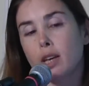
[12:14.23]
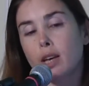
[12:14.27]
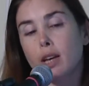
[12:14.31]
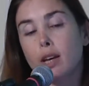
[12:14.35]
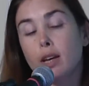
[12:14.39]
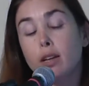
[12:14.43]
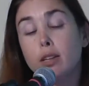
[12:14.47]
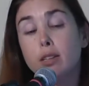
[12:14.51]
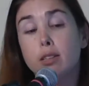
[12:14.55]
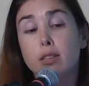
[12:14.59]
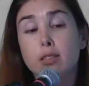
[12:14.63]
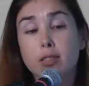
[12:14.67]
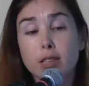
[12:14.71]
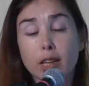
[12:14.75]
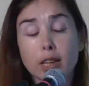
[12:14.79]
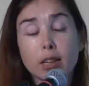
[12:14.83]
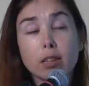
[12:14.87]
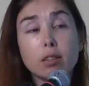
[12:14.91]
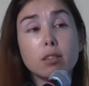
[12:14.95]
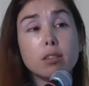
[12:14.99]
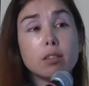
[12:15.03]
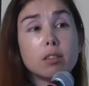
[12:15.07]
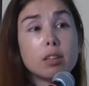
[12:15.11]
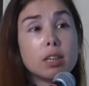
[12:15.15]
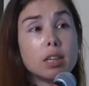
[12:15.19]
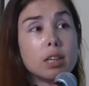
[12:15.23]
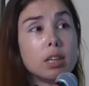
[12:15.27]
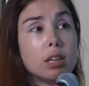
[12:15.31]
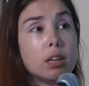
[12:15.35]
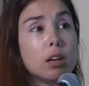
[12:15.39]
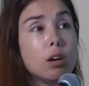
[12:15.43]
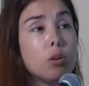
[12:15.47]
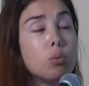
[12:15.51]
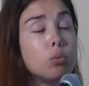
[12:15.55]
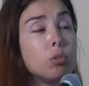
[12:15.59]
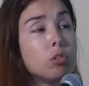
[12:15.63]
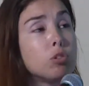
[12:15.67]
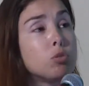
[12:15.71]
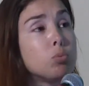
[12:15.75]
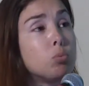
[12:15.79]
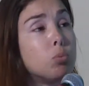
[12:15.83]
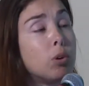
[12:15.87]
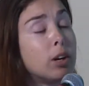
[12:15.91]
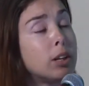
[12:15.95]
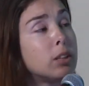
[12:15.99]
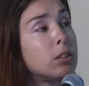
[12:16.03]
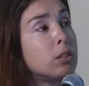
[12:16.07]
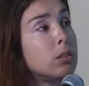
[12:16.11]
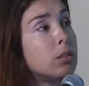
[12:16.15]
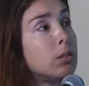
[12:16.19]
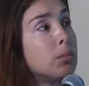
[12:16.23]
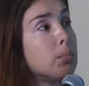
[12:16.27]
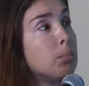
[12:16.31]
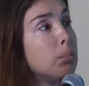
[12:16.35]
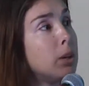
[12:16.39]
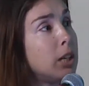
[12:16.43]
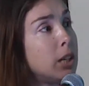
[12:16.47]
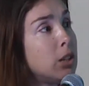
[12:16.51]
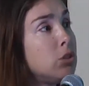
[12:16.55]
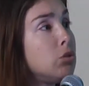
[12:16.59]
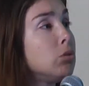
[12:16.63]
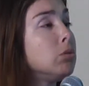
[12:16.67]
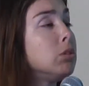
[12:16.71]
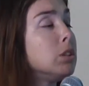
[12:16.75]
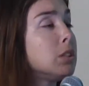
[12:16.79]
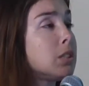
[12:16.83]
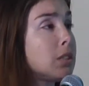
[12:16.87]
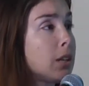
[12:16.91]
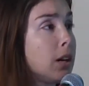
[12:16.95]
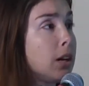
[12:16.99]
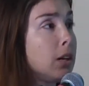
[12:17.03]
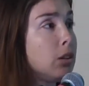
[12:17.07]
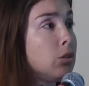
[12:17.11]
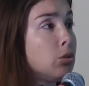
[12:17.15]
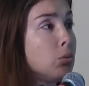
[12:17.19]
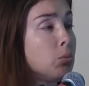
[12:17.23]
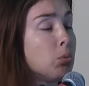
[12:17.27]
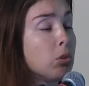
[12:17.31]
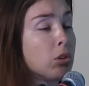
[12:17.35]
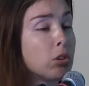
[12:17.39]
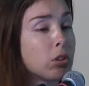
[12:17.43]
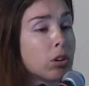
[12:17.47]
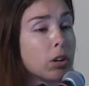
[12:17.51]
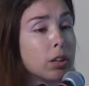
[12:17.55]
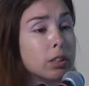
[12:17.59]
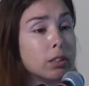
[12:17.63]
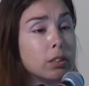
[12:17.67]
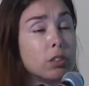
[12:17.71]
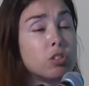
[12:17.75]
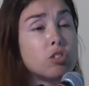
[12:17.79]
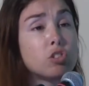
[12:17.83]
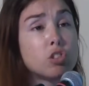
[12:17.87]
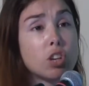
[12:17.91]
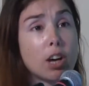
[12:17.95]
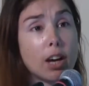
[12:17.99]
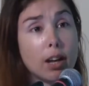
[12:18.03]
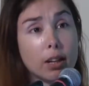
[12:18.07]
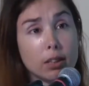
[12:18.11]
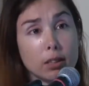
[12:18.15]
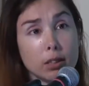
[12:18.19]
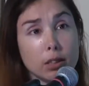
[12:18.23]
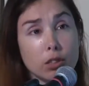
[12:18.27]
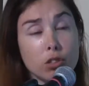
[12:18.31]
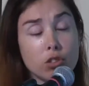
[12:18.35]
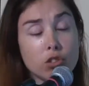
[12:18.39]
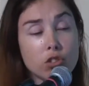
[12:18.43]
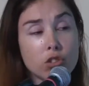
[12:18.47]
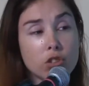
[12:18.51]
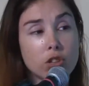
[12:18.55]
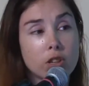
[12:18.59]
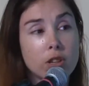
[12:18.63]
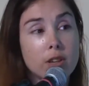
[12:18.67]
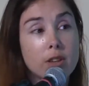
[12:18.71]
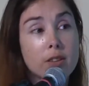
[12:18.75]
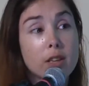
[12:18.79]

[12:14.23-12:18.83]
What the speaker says: The second thing was, what made you decide to work on this challenge?